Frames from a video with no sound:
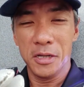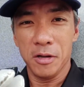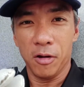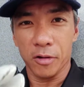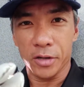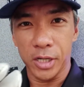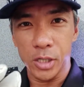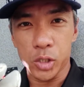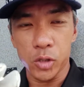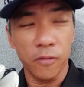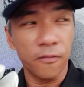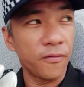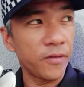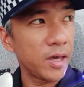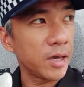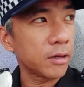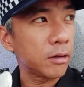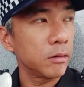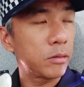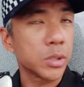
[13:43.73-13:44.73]
Okay, so
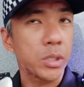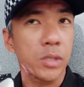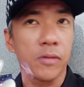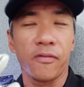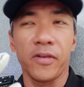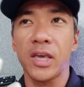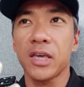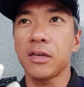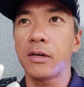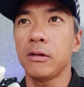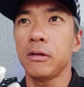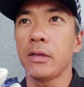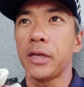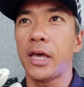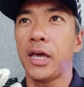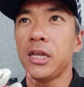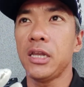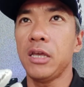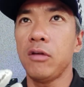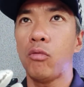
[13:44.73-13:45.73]
vehicle,
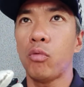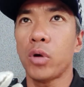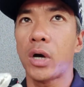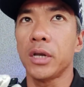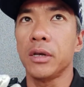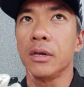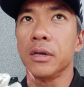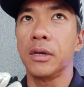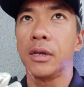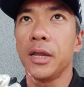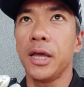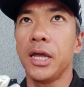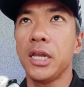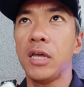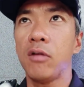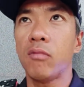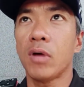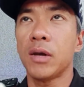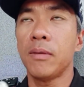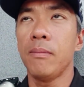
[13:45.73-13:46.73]

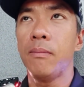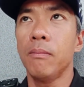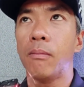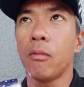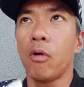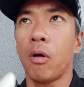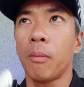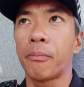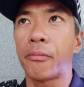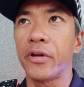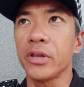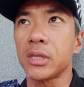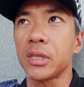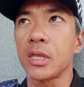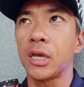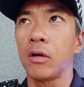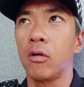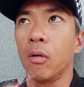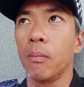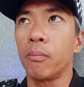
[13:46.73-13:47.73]
anyone
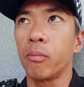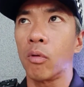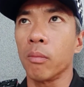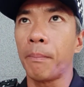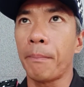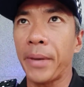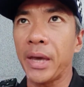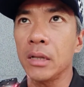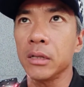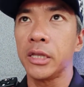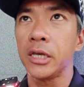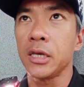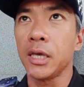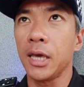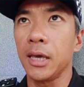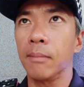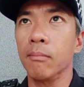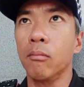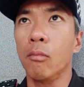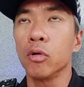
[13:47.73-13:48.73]
operating or propelling
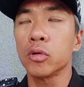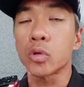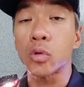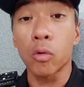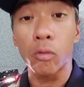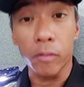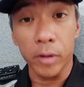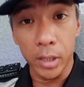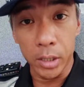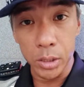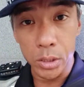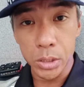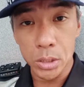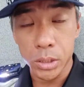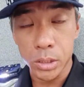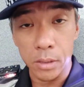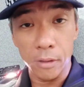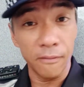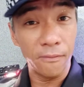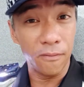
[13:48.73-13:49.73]
a
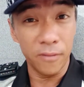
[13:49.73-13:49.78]
motorized